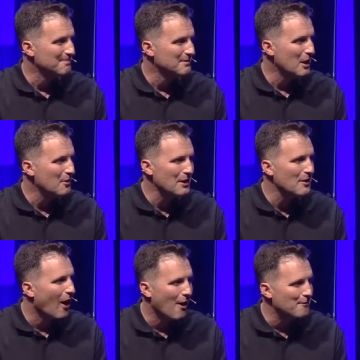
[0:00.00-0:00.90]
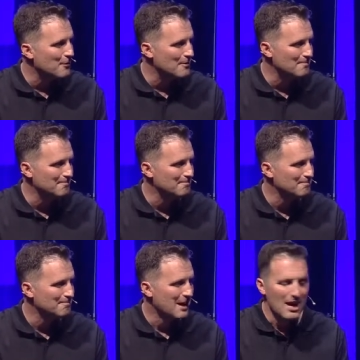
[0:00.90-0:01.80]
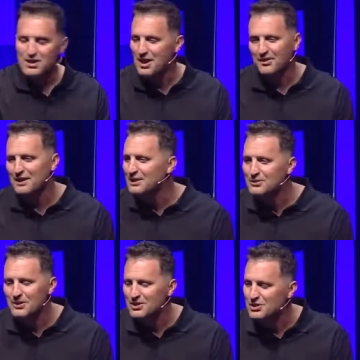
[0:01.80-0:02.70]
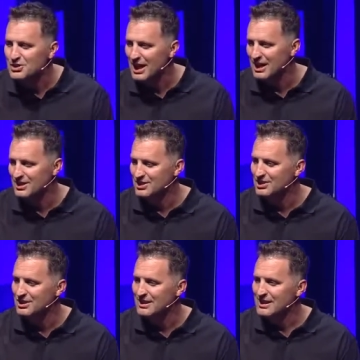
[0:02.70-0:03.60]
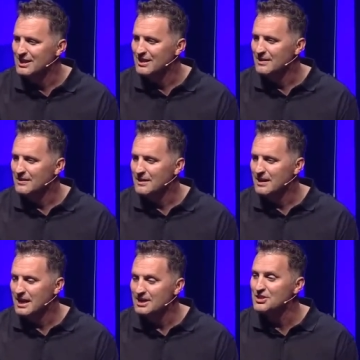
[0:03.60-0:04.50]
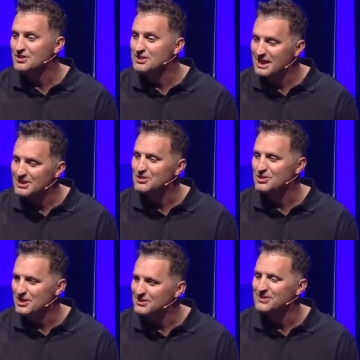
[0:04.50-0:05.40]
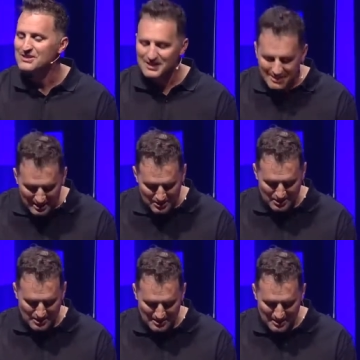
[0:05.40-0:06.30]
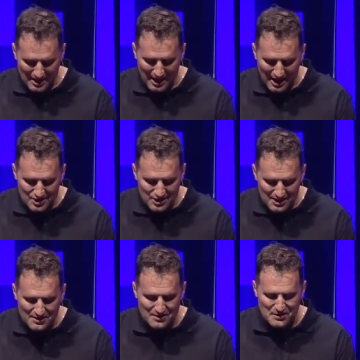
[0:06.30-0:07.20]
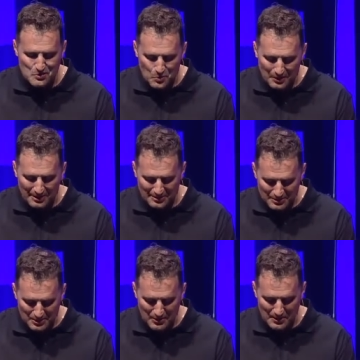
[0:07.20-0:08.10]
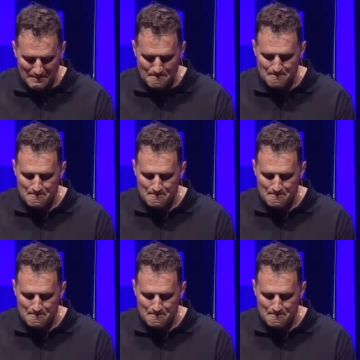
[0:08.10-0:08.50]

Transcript: nothing to offer him, nothing to exchange. He just needs Jesus' attention. And Jesus is willing to do it.